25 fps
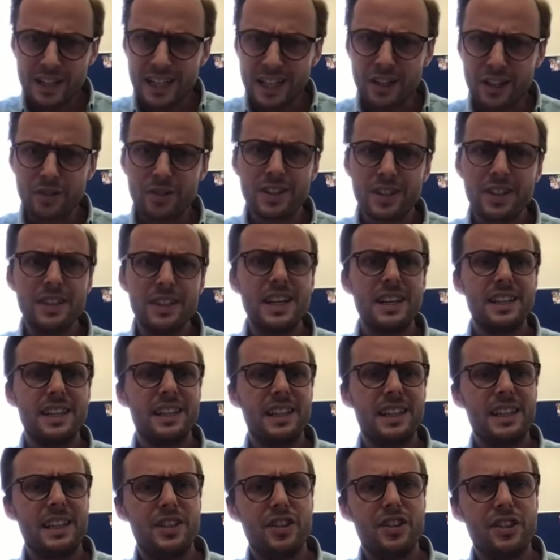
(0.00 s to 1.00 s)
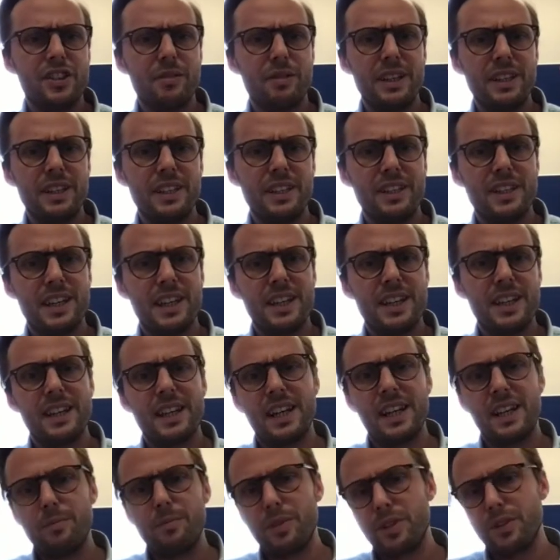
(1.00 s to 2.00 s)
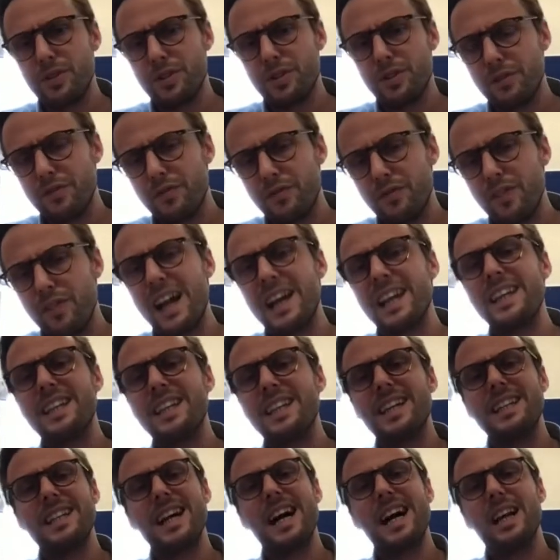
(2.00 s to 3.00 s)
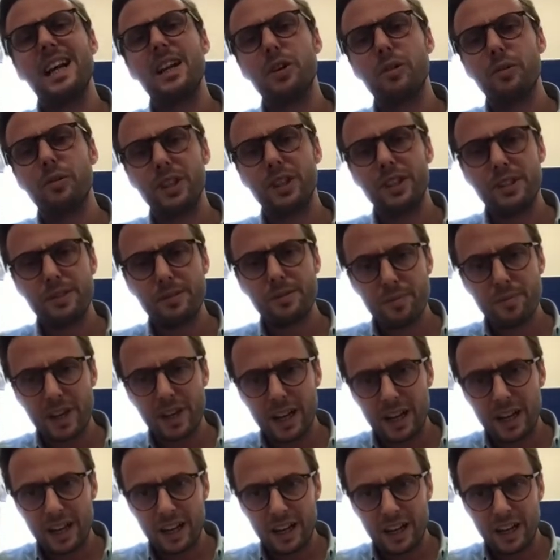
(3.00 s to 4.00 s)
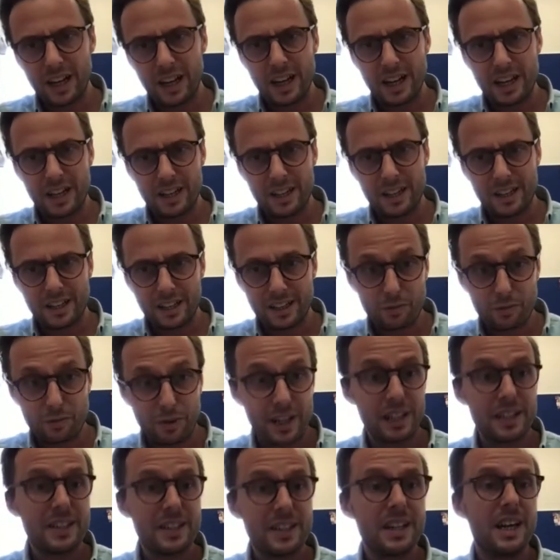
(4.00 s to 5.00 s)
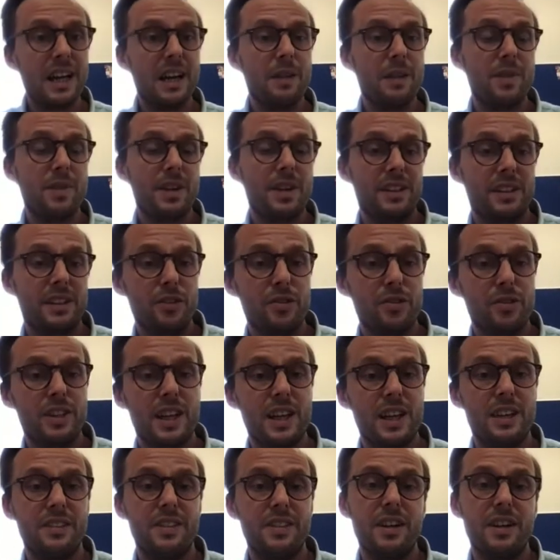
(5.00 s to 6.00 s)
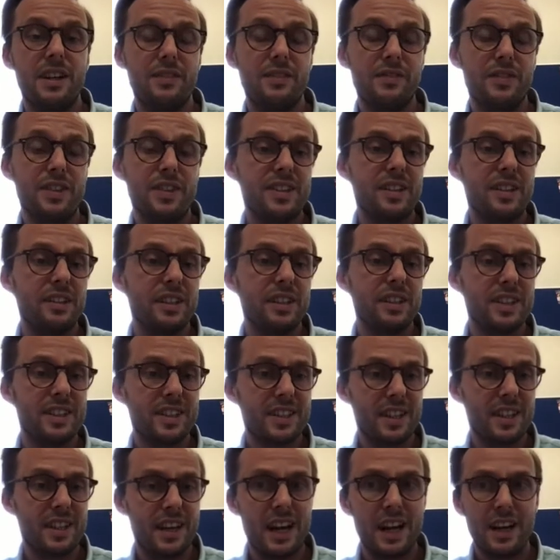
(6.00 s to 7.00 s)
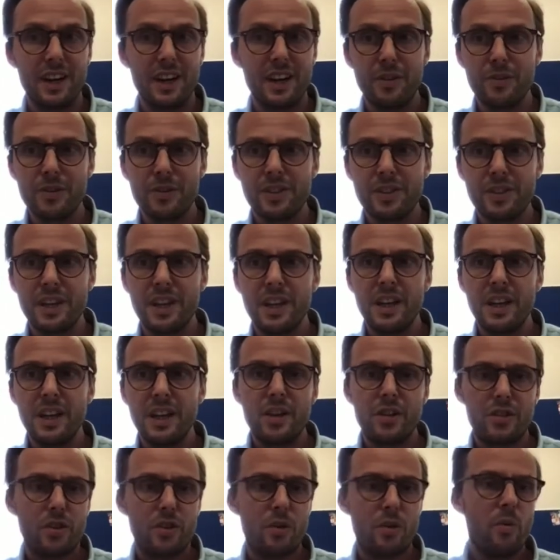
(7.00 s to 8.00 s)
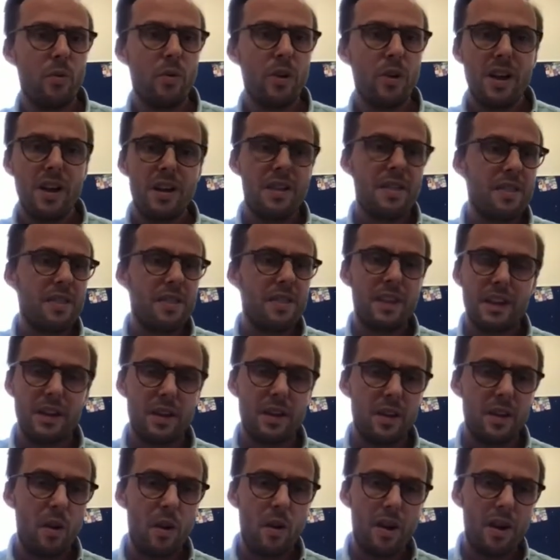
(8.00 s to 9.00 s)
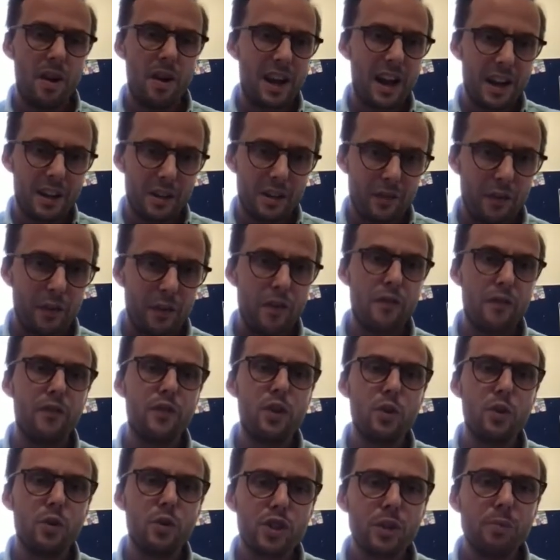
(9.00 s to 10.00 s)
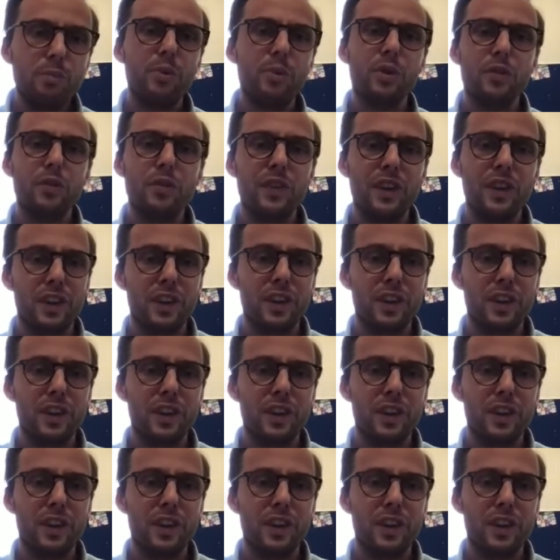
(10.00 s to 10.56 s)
those synthetically generated data can be used to validate algorithms and in real time and use under adversarial scenarios. So kind of future-proofing